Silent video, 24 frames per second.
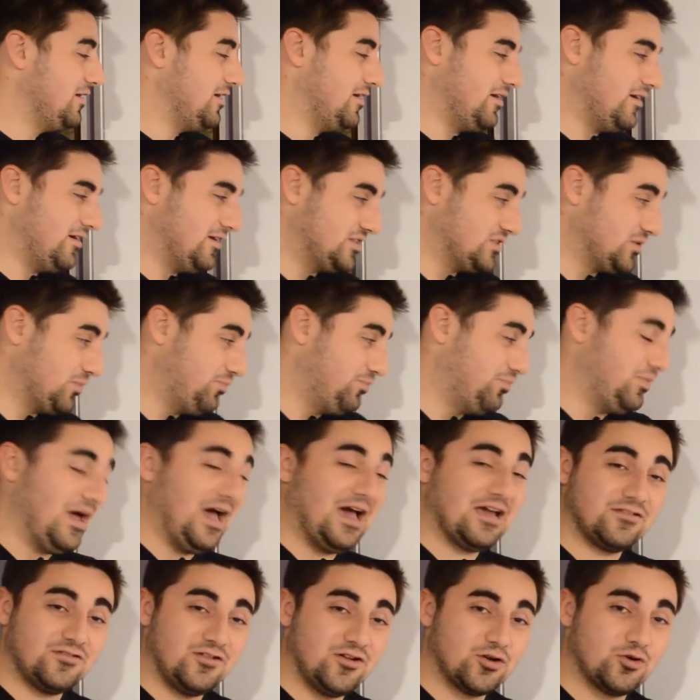It's a
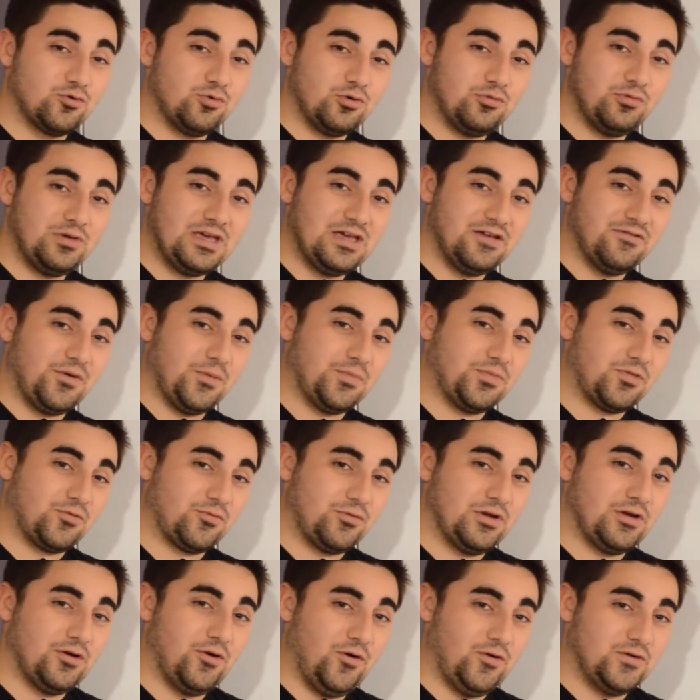bad look when we give up
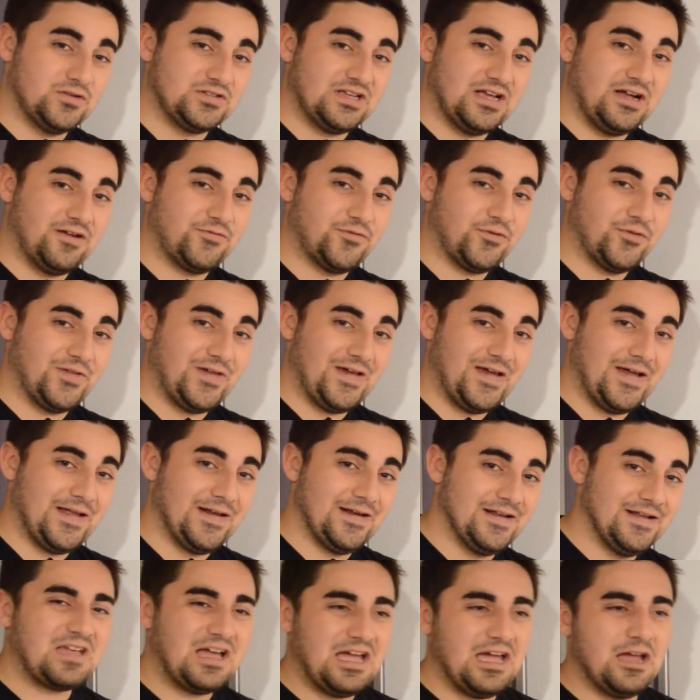3 goals after that.